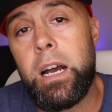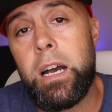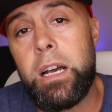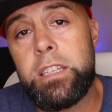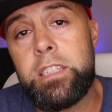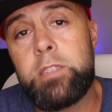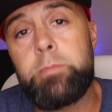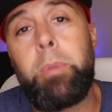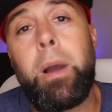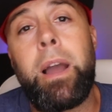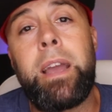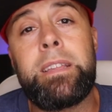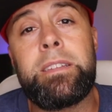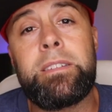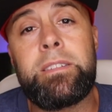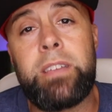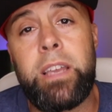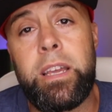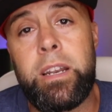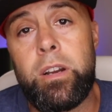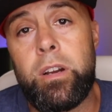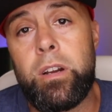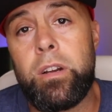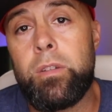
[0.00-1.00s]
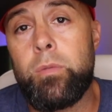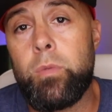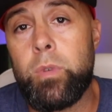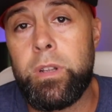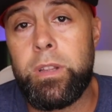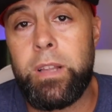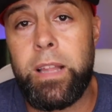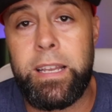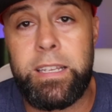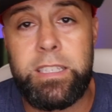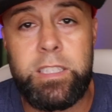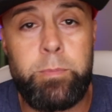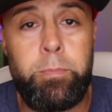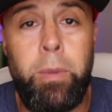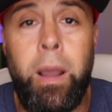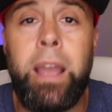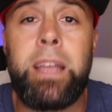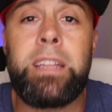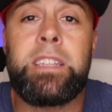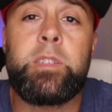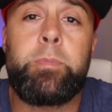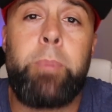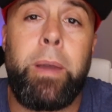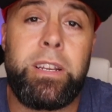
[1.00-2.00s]
spine center with like
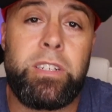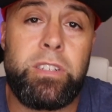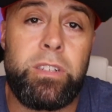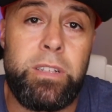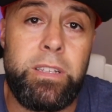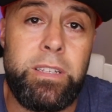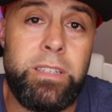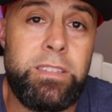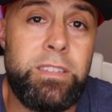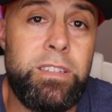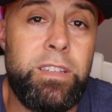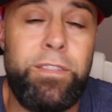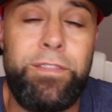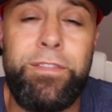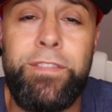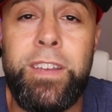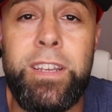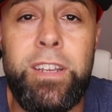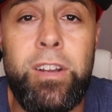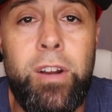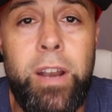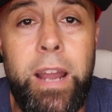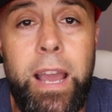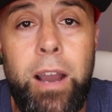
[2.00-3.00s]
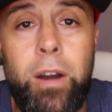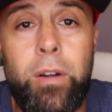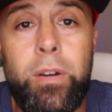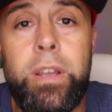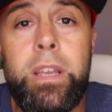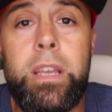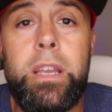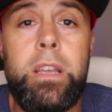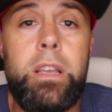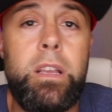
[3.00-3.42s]
spine specialists to figure it out.